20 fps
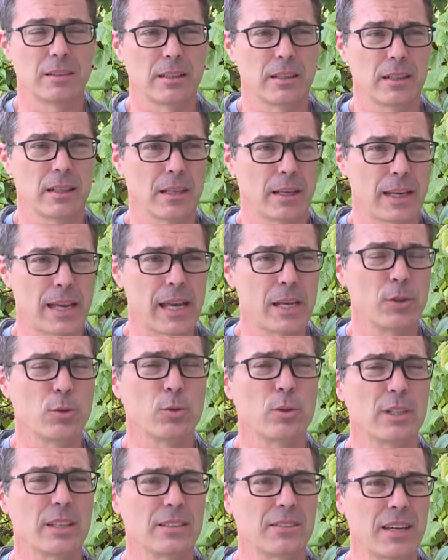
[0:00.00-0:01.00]

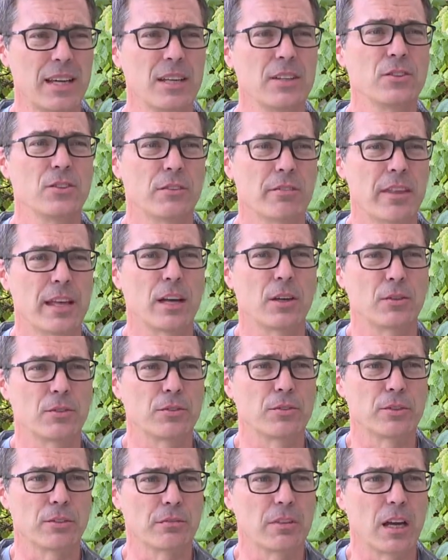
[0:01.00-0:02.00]
annually tens of
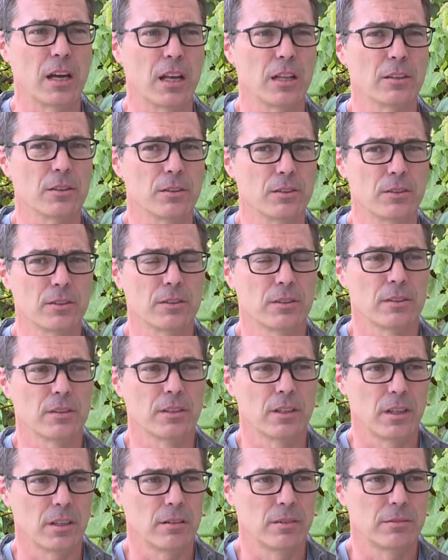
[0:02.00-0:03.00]
thousands of dollars
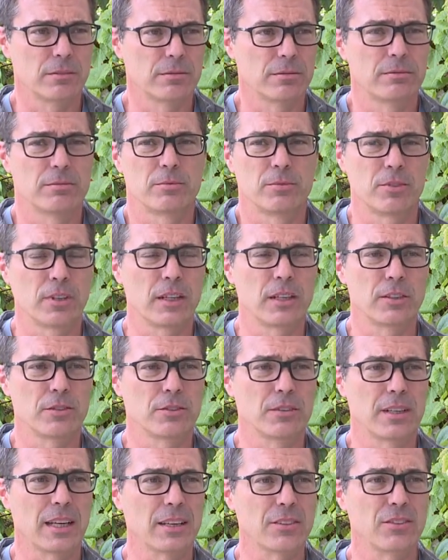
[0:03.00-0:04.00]
of sales
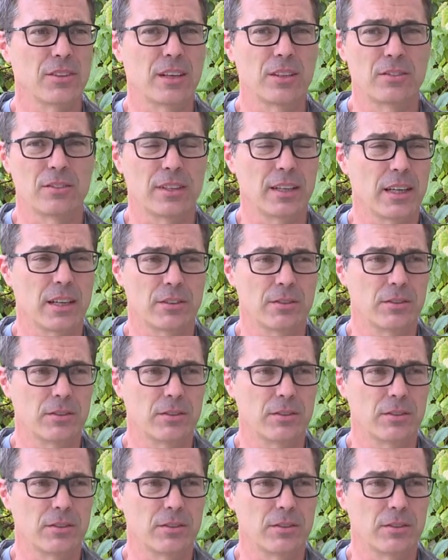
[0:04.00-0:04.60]
and excise tax